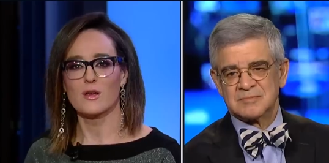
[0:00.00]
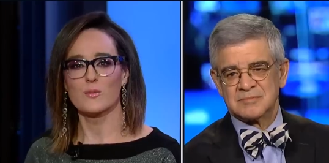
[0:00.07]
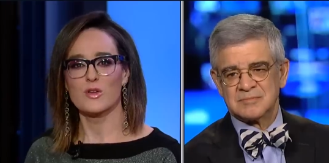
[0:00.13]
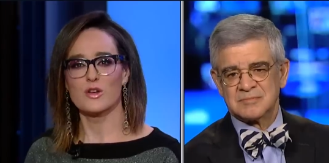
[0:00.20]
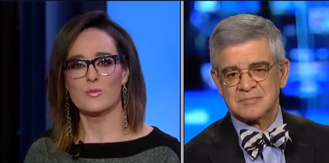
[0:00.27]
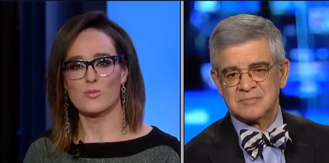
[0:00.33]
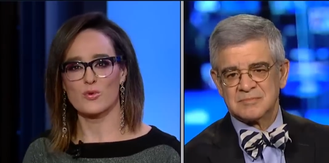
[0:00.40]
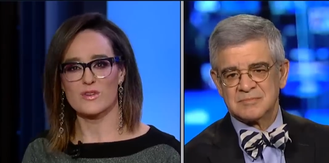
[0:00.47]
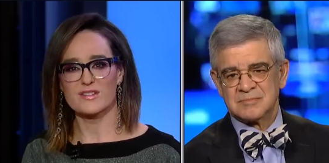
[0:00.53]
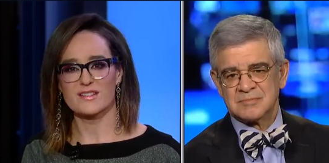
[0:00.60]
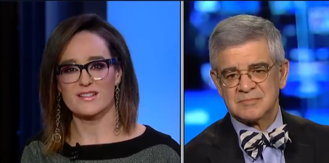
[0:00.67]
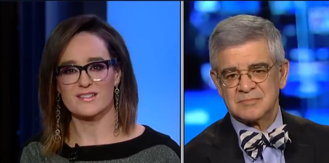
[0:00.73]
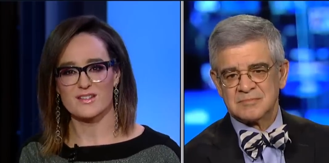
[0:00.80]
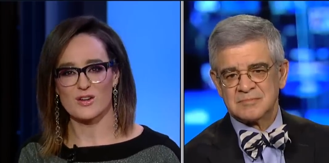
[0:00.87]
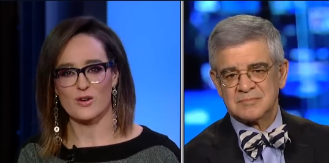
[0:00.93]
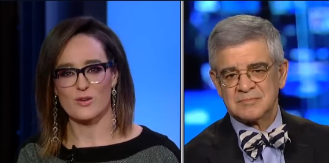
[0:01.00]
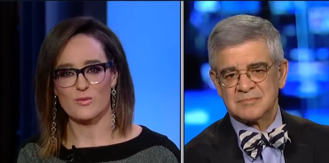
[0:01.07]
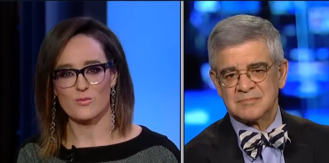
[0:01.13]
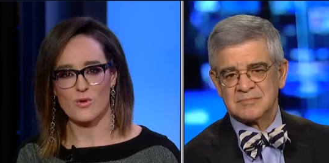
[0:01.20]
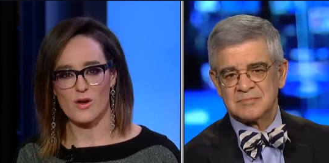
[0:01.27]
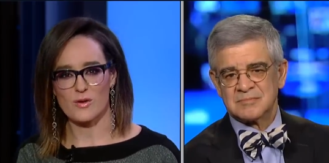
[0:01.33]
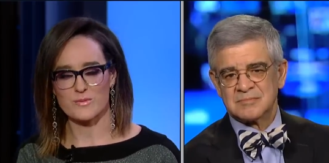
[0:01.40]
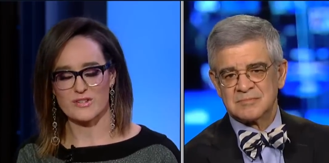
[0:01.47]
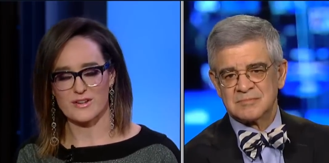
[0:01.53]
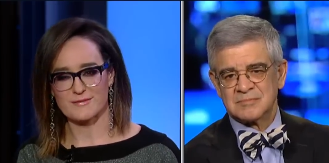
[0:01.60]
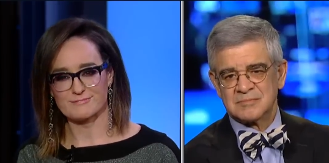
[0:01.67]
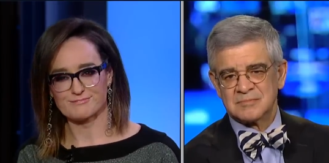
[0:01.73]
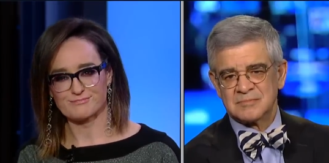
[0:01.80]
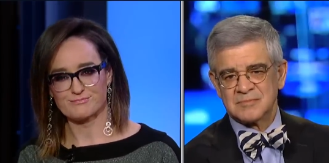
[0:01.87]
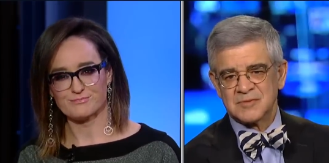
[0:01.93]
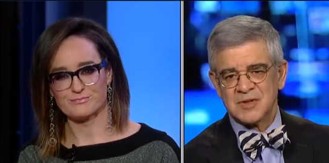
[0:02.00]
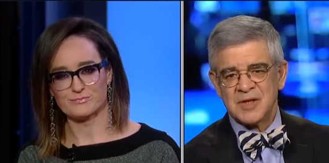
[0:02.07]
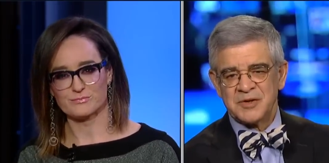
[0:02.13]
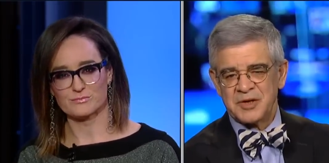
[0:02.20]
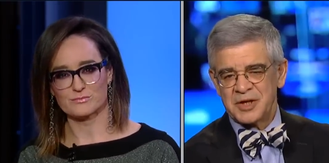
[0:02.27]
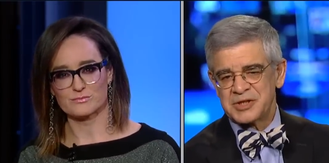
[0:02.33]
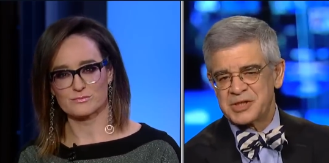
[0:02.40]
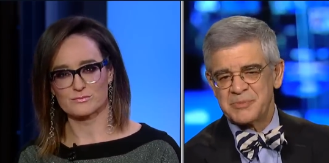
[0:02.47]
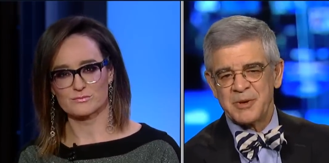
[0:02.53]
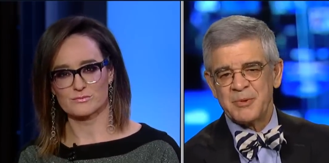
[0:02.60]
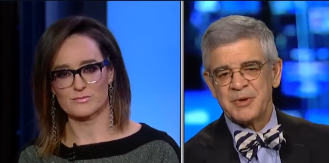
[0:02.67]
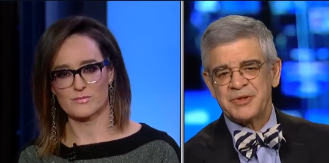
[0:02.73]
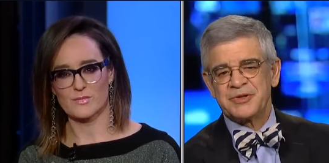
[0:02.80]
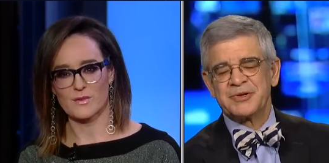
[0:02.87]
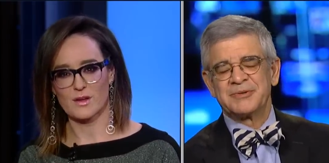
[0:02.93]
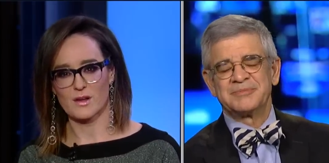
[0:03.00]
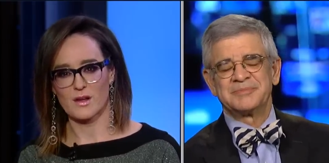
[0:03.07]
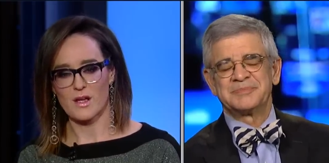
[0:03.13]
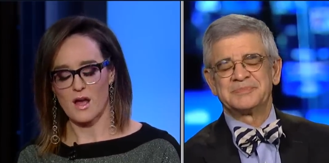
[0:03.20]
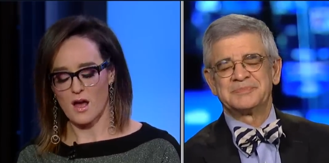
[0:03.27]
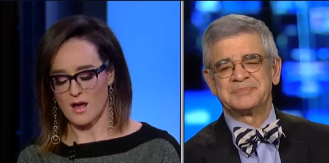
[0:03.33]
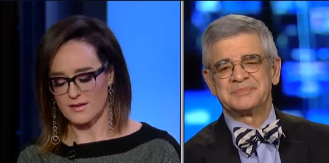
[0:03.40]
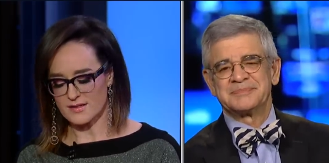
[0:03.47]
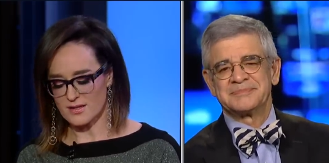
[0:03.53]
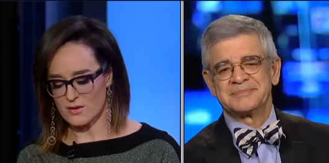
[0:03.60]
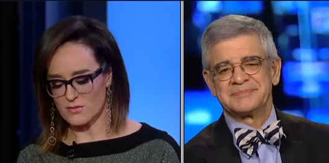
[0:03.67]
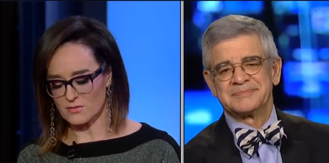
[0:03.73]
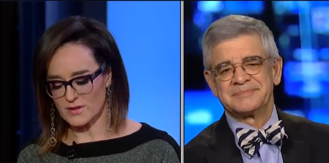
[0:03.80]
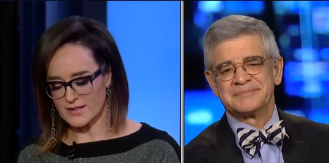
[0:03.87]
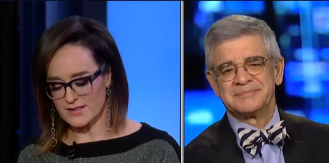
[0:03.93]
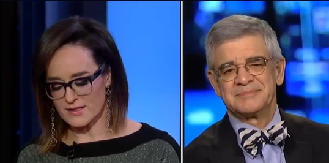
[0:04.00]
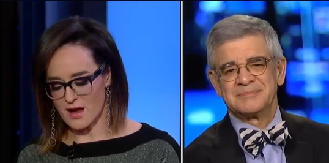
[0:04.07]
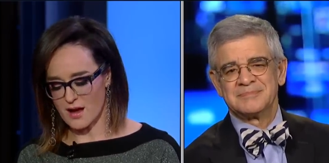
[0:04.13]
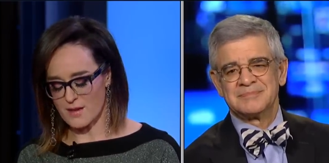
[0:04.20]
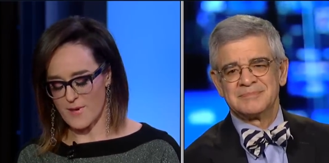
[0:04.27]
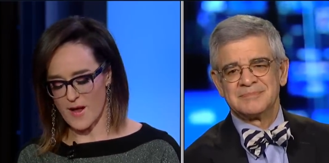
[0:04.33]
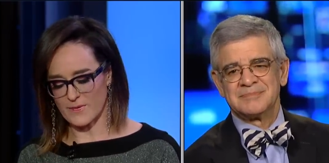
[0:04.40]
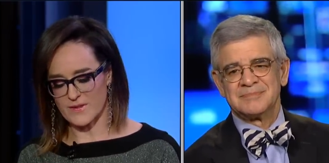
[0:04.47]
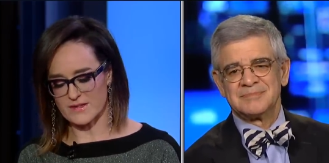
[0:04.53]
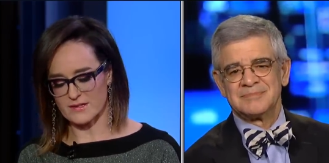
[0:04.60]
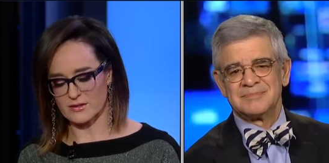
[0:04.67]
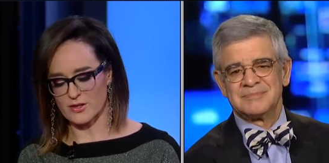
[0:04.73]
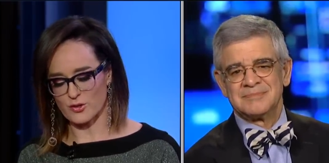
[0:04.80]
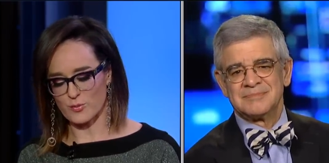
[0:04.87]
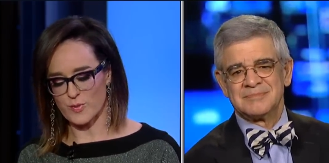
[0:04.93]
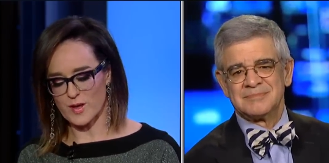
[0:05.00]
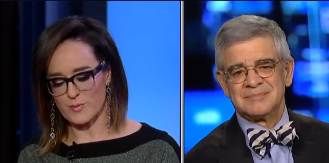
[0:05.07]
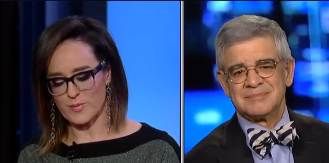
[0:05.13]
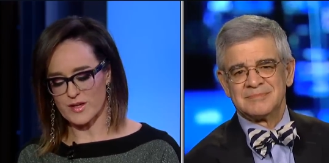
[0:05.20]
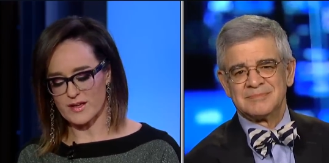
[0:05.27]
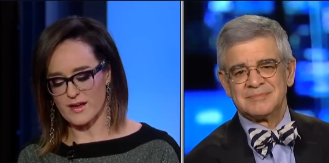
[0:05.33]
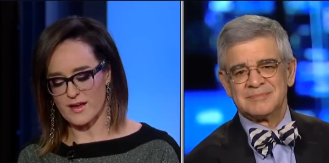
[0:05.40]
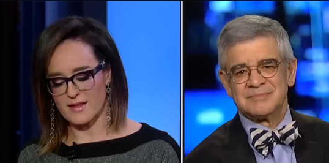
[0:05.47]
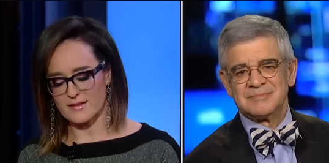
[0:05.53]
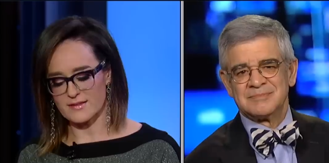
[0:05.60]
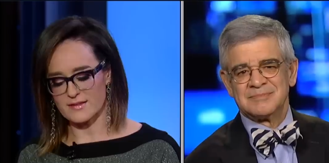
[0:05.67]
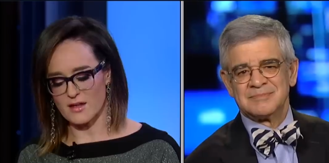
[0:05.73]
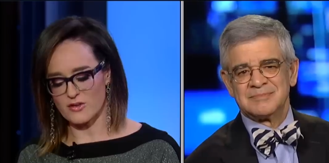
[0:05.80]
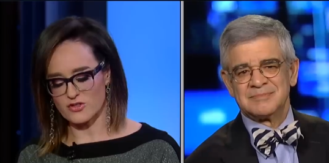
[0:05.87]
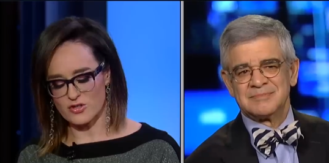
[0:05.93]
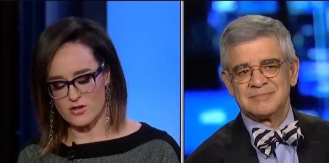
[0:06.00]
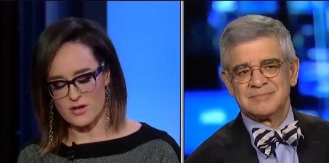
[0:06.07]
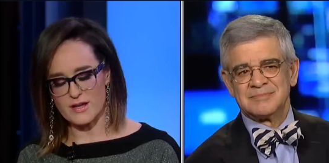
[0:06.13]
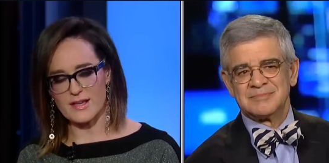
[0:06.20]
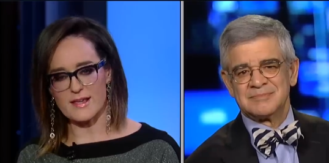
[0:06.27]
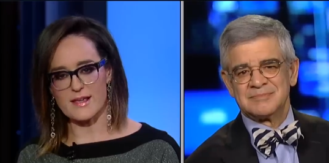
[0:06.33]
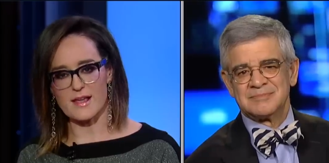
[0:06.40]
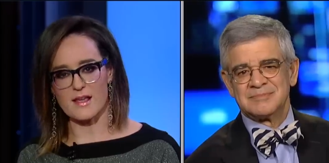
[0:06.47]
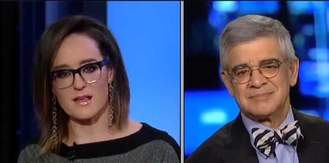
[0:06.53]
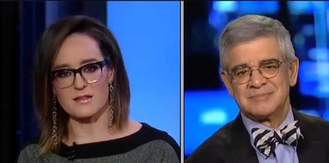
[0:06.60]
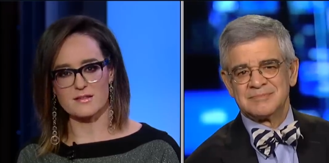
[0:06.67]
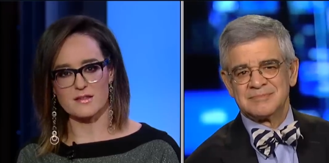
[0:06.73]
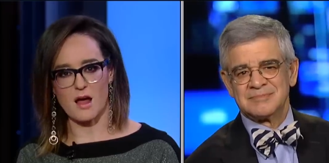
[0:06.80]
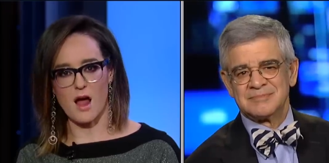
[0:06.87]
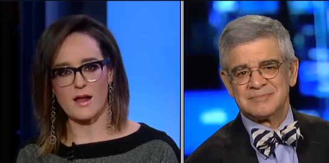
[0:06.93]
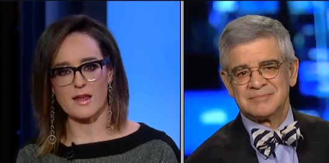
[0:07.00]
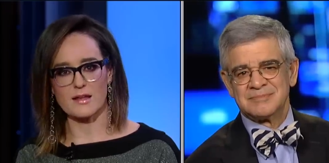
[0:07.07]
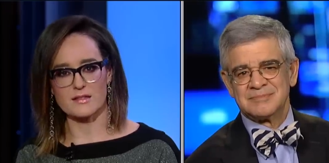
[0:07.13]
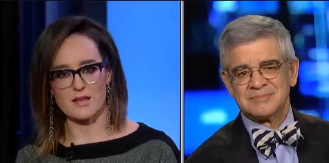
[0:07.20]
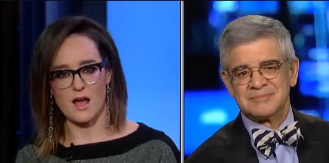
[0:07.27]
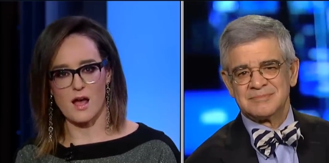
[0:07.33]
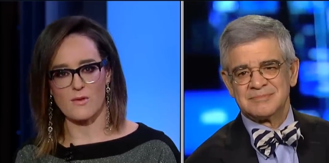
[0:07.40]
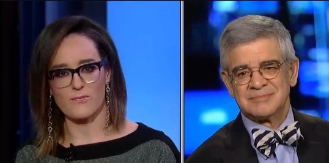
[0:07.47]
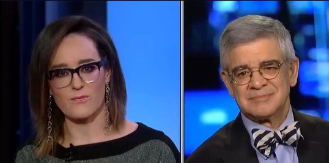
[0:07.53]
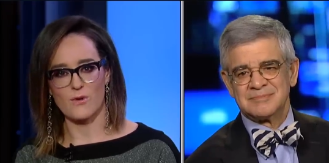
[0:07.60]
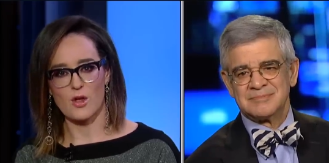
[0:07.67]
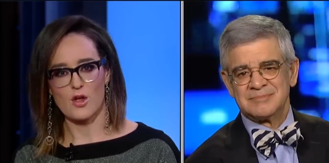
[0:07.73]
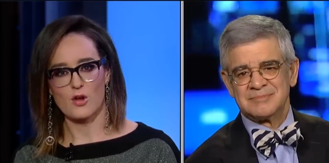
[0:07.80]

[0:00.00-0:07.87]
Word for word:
Speaker 1: Peter Morici, is here. Welcome, sir.
Speaker 2: Nice to be with you.
Speaker 1: Uh, so let's talk about this a little bit because Turkey is talking tough